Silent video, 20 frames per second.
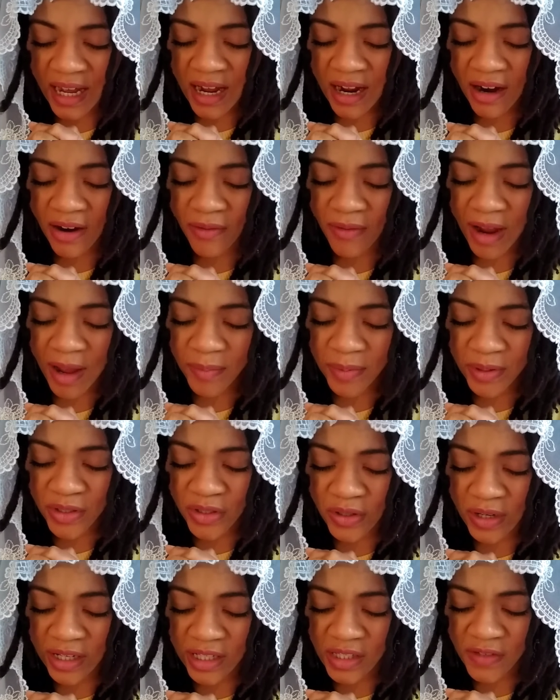a rapid
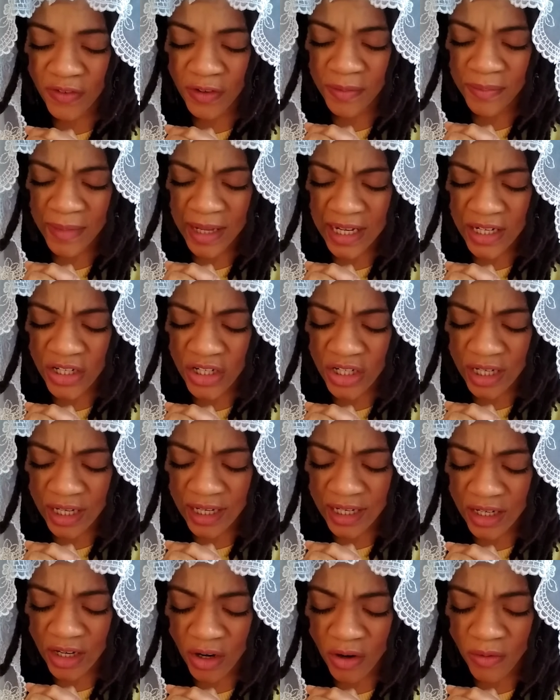
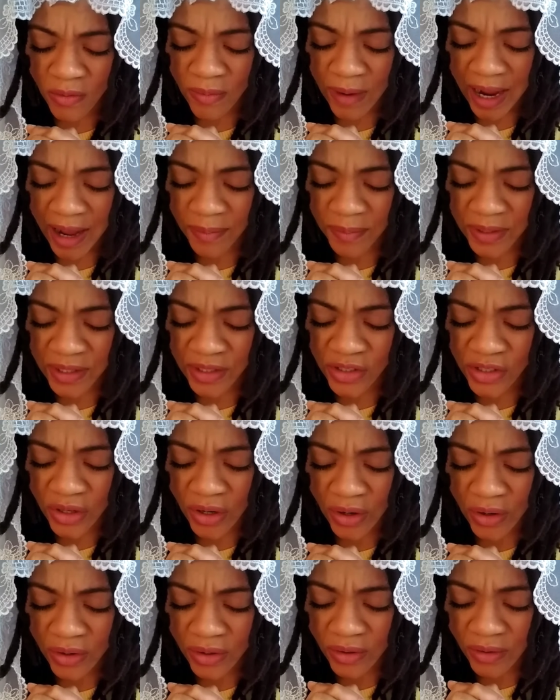transformation, a rapid
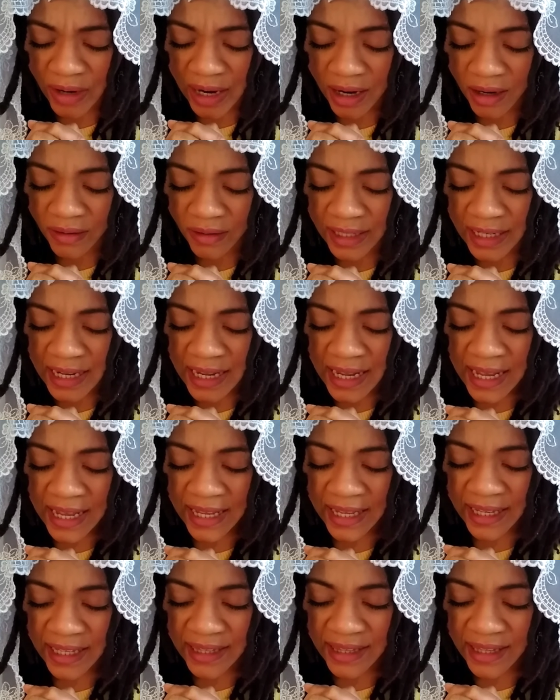turnaround
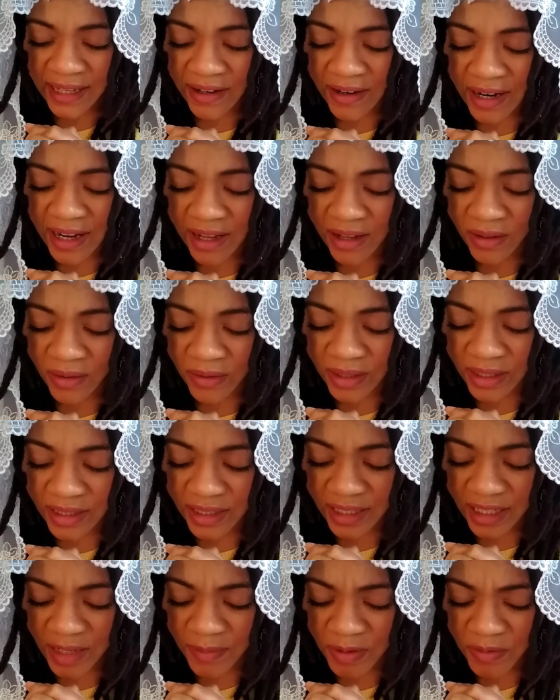in their health, in the
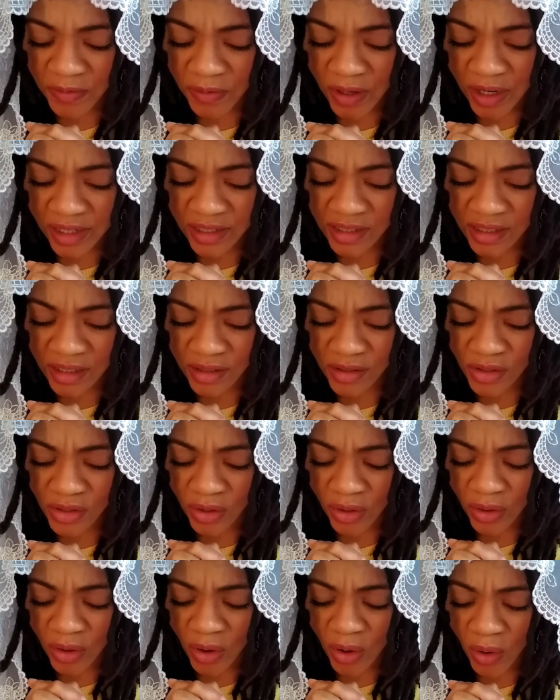name of Christ on
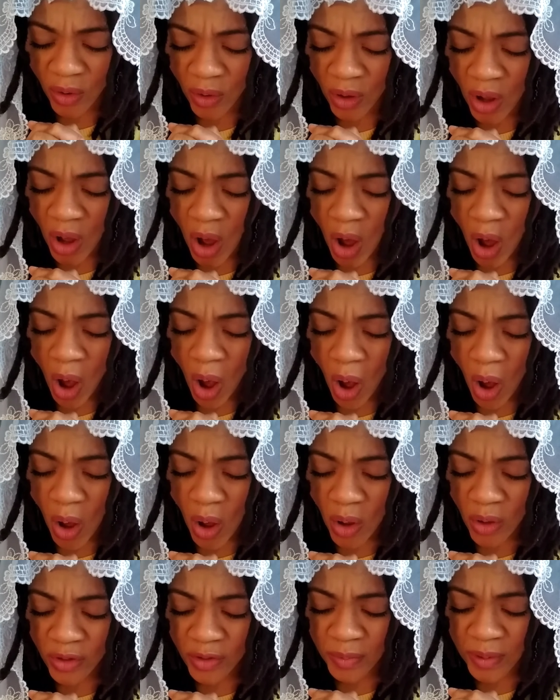Song Hong.
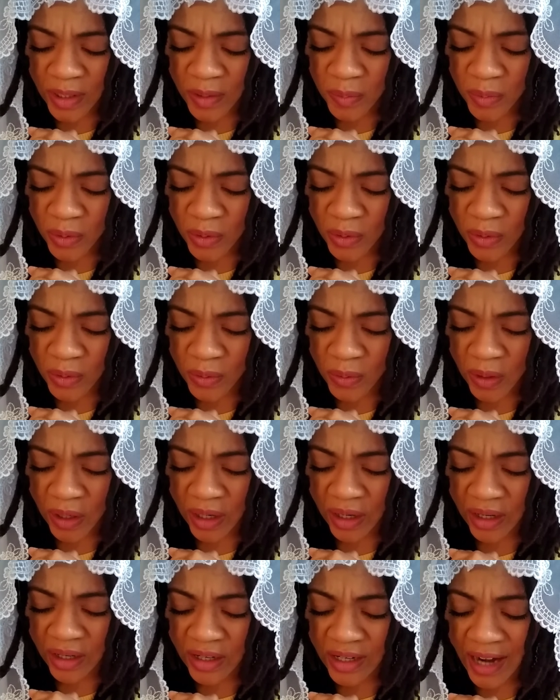All the people who
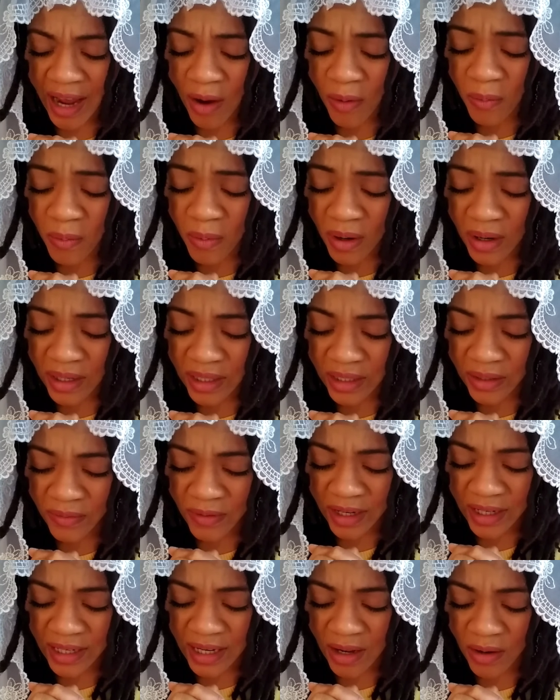are not working
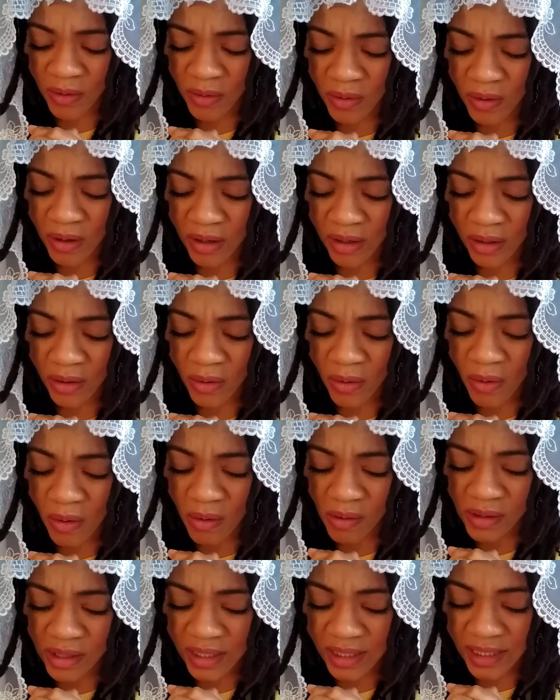right now, who are in
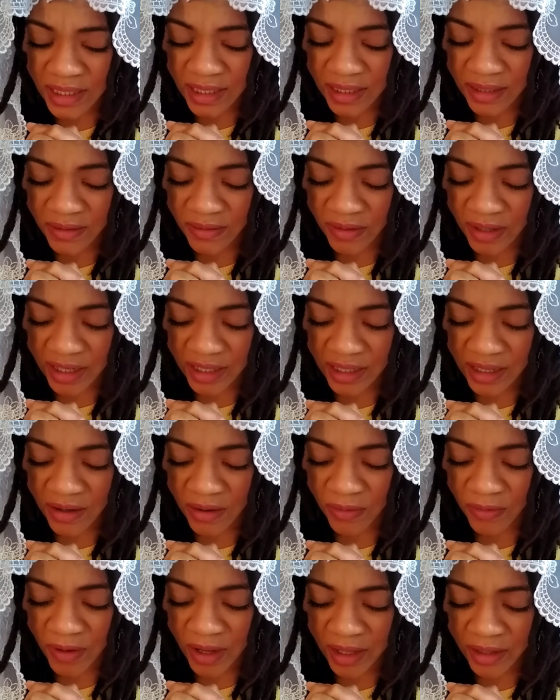quarantine right now,
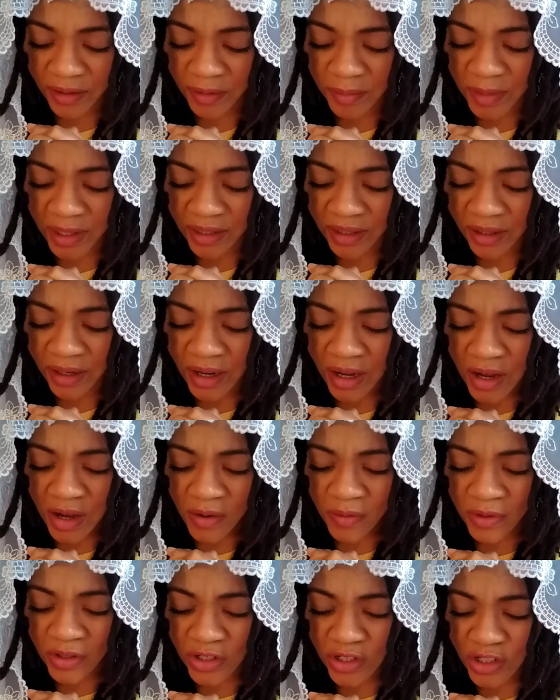Father, Mother,
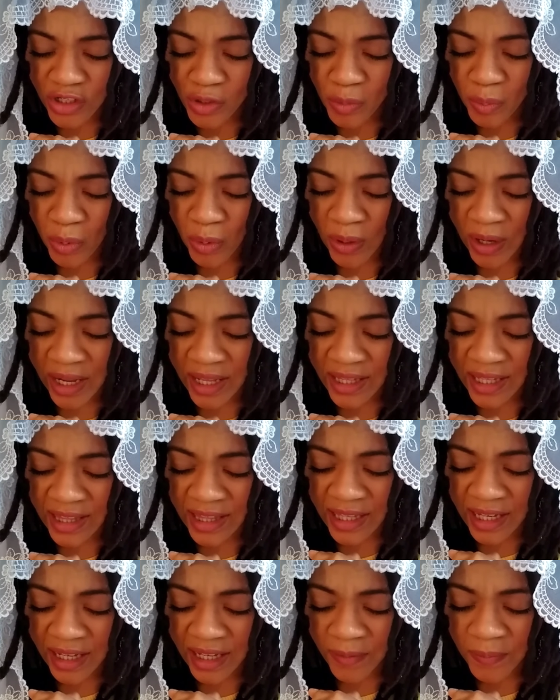we just pray that
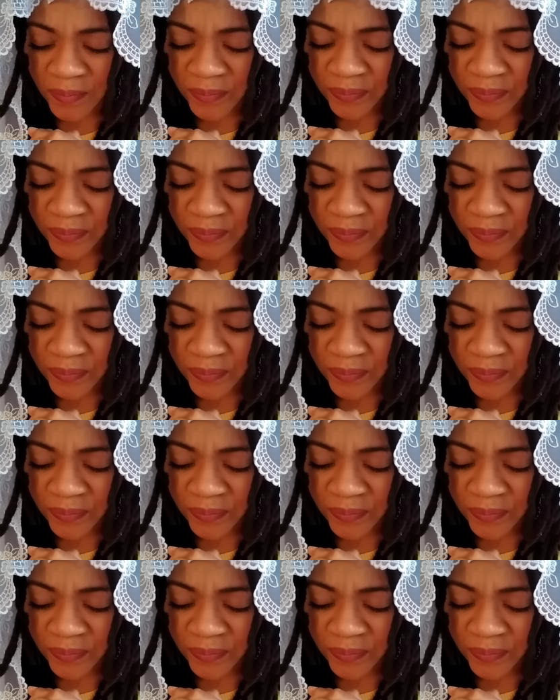they